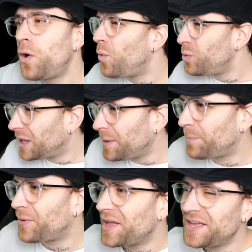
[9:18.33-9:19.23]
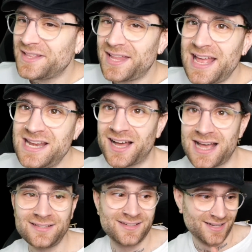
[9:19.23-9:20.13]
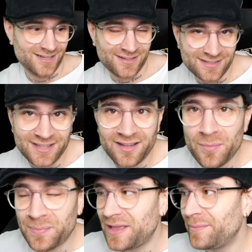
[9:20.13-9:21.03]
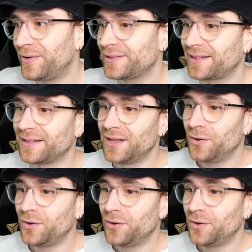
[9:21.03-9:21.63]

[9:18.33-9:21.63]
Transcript: Oh, look at Brighton, they're nice. Look at the RB model.